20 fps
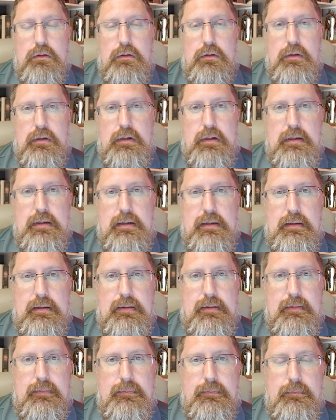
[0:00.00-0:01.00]

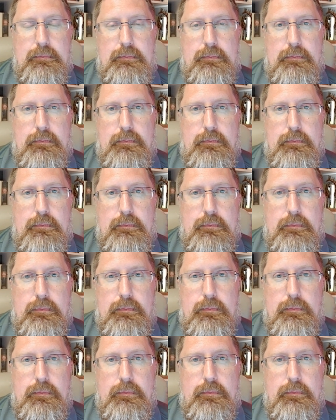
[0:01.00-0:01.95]
Nobody speaks.